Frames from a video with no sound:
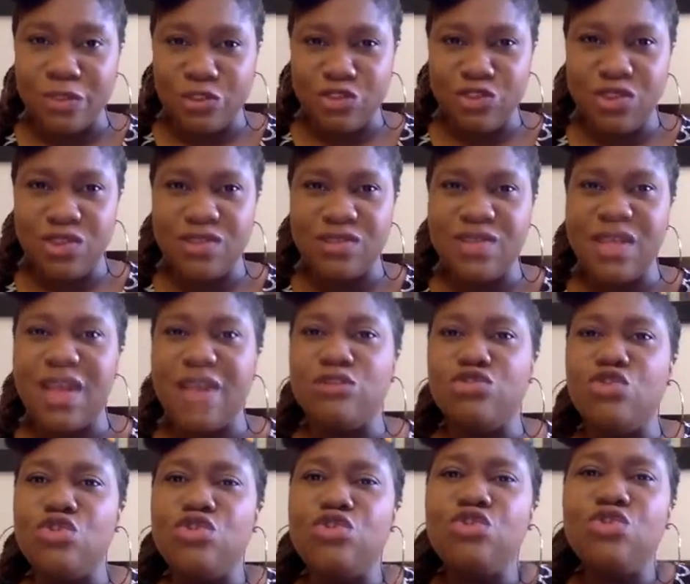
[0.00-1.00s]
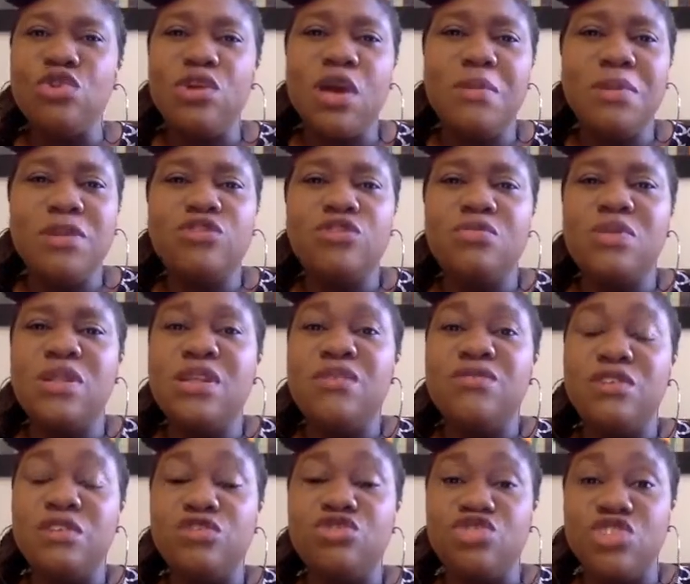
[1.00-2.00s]
Do you understand? So you coming to
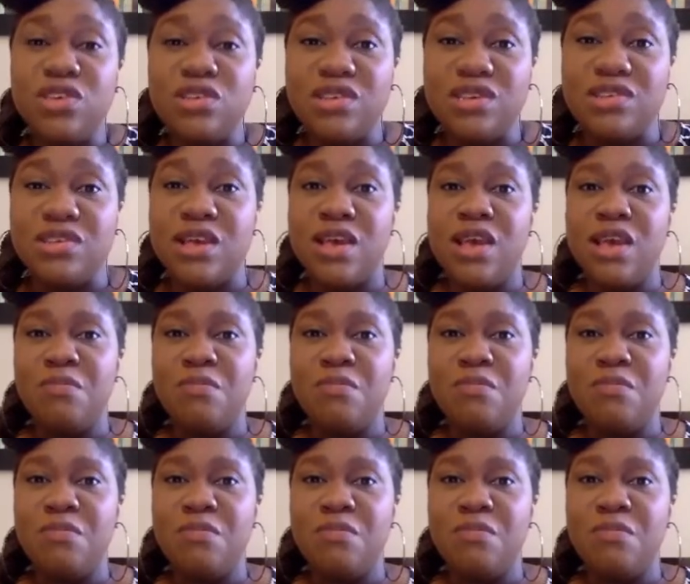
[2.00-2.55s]
believe in Jesus